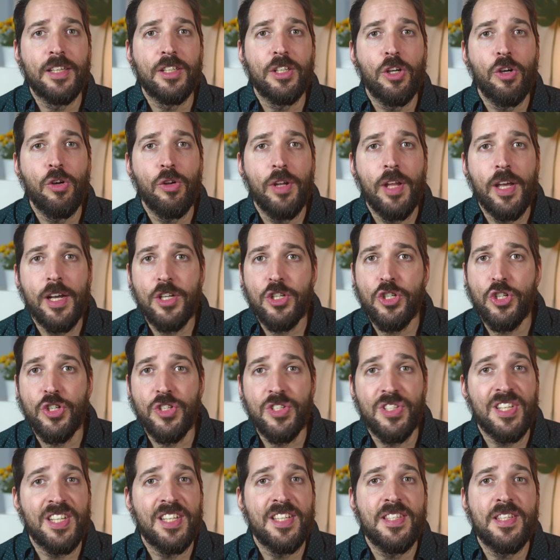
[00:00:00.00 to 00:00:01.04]
and
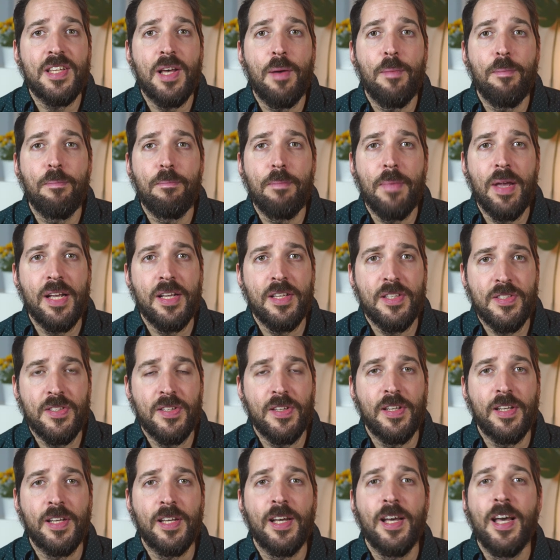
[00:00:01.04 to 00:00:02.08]
connections is
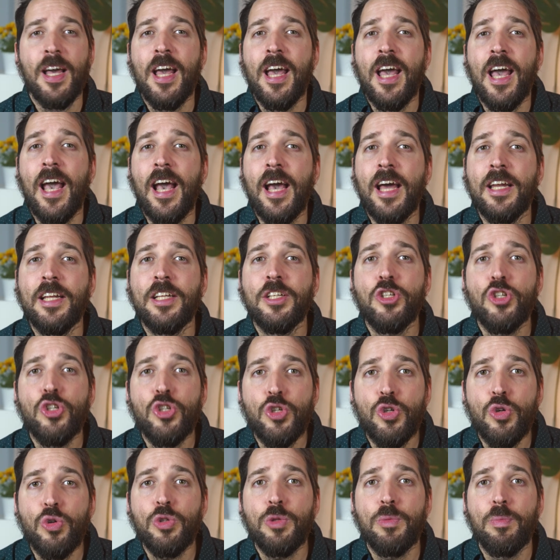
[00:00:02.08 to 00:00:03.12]
amazing, and it
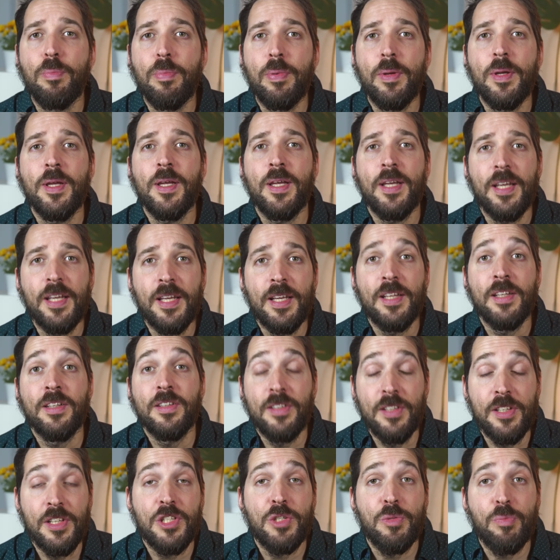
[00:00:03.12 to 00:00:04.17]
should be in
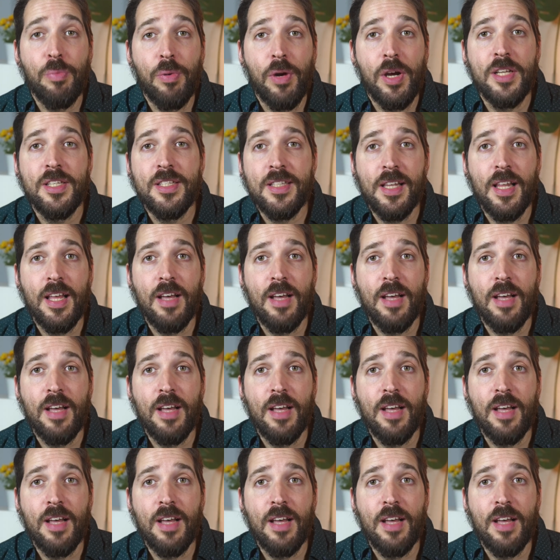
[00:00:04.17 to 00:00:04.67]
this price